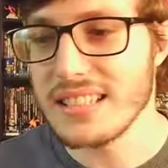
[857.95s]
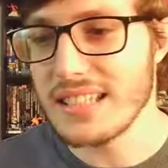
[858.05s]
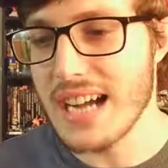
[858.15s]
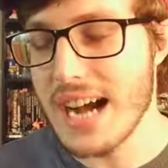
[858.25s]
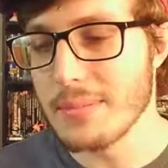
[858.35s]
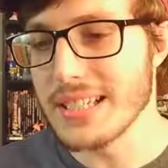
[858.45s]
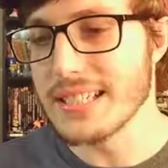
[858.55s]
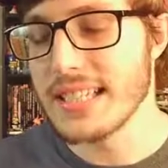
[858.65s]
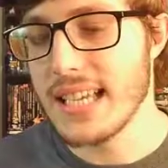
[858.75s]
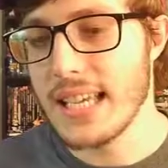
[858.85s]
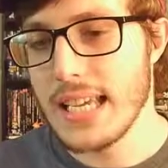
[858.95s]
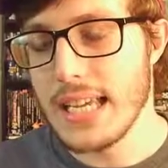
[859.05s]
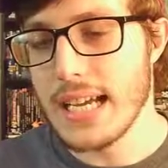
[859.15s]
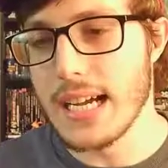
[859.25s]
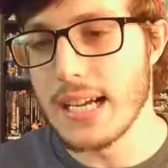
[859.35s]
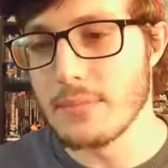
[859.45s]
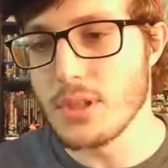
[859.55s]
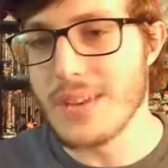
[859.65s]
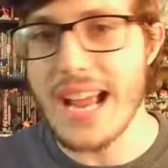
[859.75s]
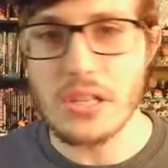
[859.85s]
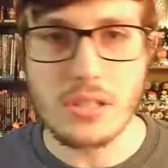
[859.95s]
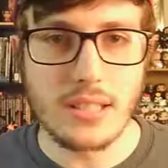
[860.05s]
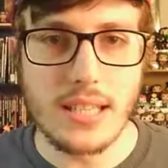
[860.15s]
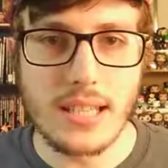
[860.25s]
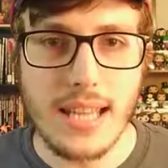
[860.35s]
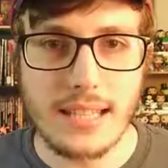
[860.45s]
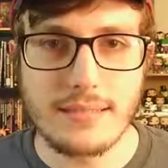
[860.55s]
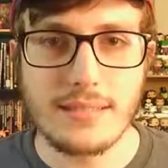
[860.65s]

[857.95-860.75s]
comics. So naturally, they